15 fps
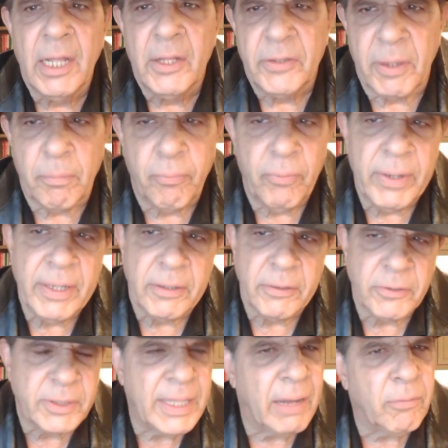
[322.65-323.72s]
to
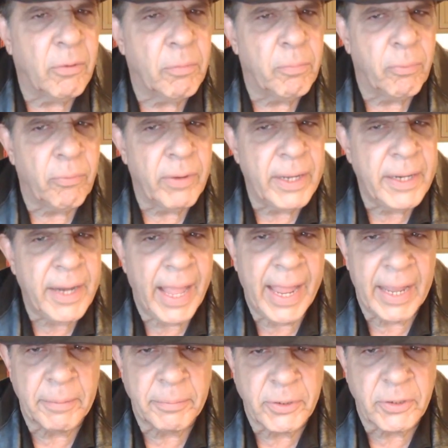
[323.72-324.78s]
breeders that will breed
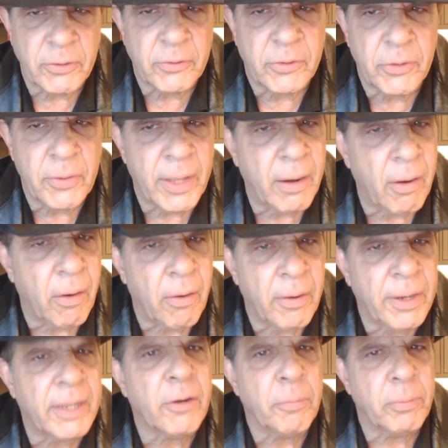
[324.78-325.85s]
hamster to their
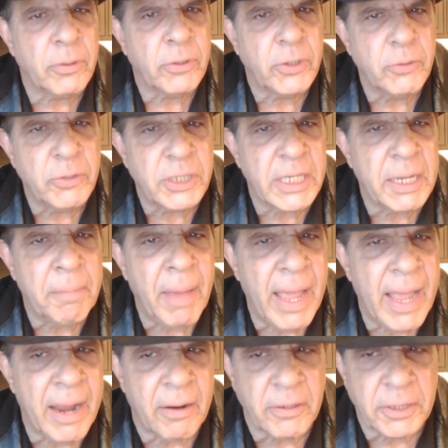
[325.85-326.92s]
earning or producing
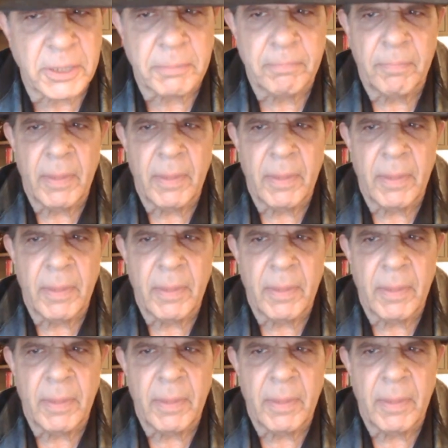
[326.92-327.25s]
mares.